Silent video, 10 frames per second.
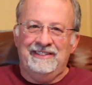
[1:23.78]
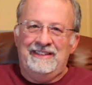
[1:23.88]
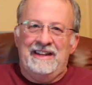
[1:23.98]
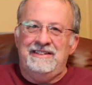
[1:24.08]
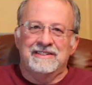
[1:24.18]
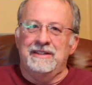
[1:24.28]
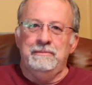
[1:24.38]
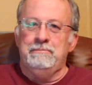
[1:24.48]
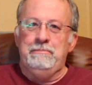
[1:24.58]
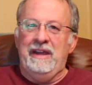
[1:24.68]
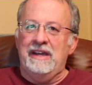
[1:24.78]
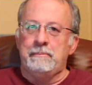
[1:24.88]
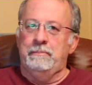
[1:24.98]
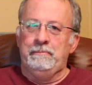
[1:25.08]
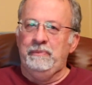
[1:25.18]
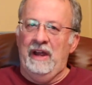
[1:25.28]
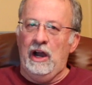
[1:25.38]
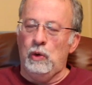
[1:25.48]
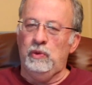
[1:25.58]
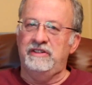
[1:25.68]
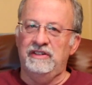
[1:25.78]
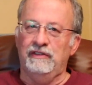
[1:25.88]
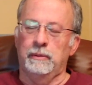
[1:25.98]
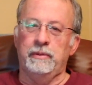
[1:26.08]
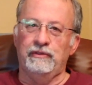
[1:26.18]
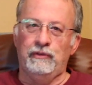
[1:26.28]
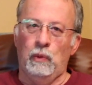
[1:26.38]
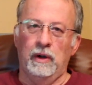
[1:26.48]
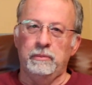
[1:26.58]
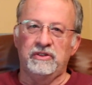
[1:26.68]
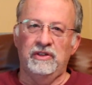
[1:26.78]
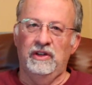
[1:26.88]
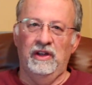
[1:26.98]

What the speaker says: that doesn't make up how a receiver performs.